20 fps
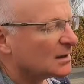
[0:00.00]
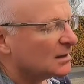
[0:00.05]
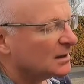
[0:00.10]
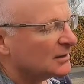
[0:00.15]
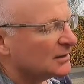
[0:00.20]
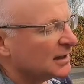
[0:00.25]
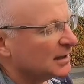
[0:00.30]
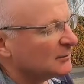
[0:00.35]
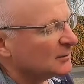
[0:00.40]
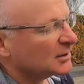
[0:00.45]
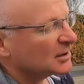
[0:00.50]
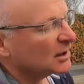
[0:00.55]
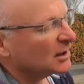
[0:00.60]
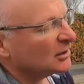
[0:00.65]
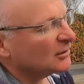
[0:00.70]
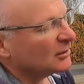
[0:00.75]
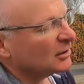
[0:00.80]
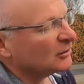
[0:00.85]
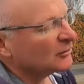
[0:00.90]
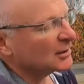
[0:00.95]
And there we
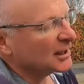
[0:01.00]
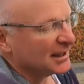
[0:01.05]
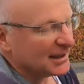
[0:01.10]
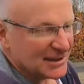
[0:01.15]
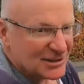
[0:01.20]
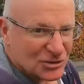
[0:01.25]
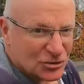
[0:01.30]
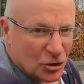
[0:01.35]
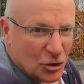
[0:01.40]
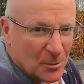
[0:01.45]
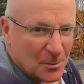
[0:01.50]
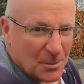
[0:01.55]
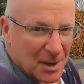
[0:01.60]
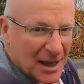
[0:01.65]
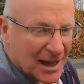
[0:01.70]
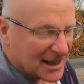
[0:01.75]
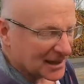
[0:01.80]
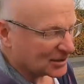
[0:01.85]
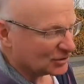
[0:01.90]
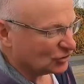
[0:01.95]
go. Okay, it's not
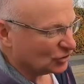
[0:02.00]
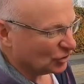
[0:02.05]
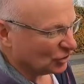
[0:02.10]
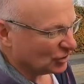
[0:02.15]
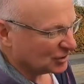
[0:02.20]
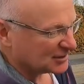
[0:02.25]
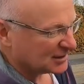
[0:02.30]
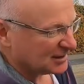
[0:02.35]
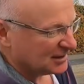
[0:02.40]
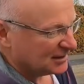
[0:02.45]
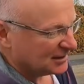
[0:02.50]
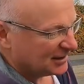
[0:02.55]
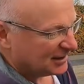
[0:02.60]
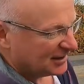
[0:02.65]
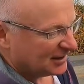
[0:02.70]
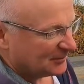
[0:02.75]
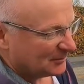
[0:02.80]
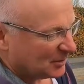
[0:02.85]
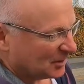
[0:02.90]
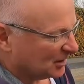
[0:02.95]
black dirty,
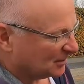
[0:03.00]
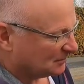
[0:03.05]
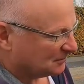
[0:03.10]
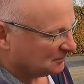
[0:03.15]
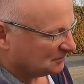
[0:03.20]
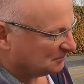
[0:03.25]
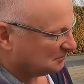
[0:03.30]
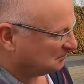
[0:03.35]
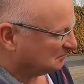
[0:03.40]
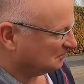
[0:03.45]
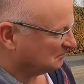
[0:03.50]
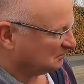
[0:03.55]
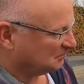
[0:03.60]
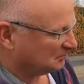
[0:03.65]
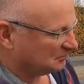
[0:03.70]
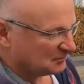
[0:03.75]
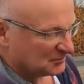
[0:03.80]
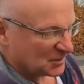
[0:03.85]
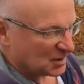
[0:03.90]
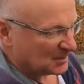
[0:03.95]
but
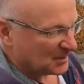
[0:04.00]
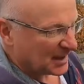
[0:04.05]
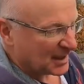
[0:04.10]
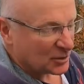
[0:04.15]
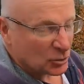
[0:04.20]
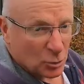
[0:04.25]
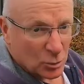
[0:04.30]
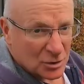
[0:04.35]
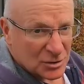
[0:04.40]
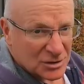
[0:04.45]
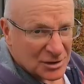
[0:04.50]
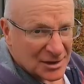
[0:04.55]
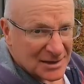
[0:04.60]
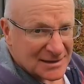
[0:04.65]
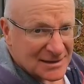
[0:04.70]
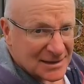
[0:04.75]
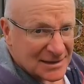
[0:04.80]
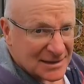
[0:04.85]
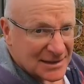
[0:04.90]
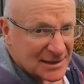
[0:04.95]
the panel wasn't
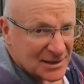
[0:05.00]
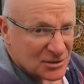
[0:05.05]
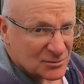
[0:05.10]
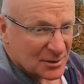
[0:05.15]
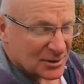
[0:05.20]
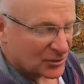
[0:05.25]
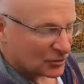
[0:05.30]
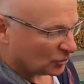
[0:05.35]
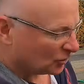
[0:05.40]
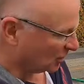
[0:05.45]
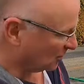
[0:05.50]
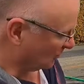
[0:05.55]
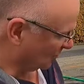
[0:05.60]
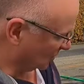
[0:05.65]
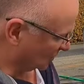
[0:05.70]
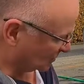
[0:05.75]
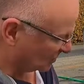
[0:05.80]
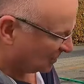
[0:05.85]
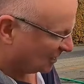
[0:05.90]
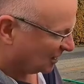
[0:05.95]
as clean as we thought it
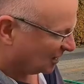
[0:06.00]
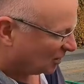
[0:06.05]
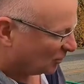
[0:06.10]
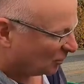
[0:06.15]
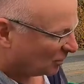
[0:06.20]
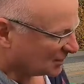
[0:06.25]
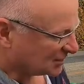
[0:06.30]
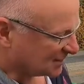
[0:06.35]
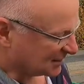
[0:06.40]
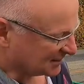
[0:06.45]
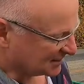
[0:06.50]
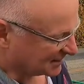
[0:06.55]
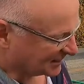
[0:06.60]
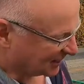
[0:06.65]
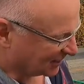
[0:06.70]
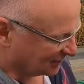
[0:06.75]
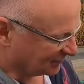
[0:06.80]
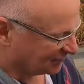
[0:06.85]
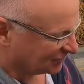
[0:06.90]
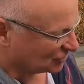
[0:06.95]
was. Once it's
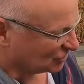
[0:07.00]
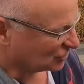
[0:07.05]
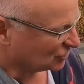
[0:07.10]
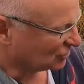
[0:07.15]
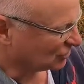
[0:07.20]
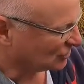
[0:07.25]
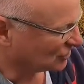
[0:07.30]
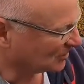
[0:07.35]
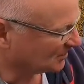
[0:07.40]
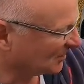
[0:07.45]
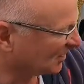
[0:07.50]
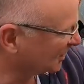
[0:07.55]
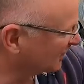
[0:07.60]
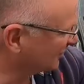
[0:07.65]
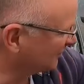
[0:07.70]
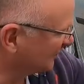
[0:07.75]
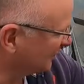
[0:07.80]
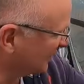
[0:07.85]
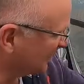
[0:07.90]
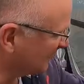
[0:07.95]
done, just use your
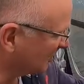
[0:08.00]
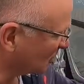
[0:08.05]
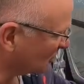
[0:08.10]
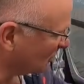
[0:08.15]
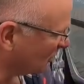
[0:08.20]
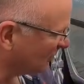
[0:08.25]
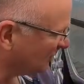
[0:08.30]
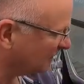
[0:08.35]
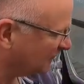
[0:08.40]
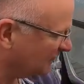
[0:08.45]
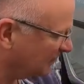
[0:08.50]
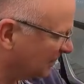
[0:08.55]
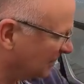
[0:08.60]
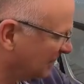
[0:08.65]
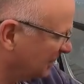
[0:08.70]
microfiber cloth,